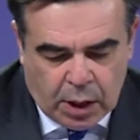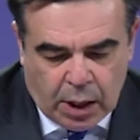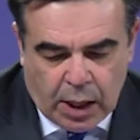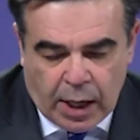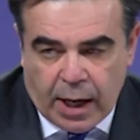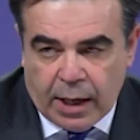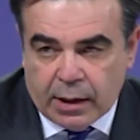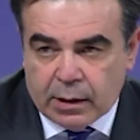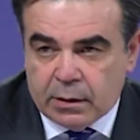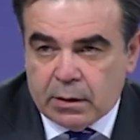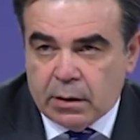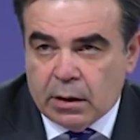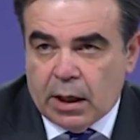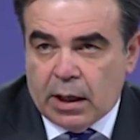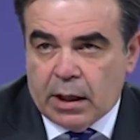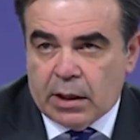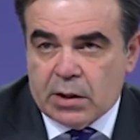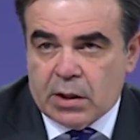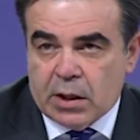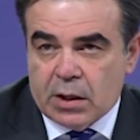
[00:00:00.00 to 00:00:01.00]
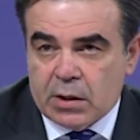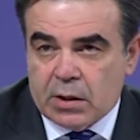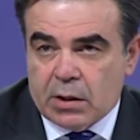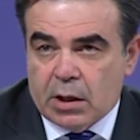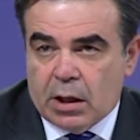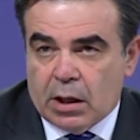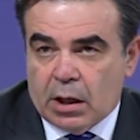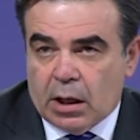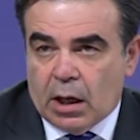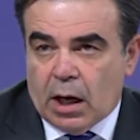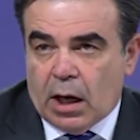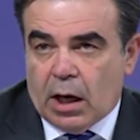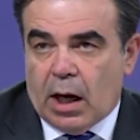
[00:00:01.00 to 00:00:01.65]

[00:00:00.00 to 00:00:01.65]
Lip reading: and existing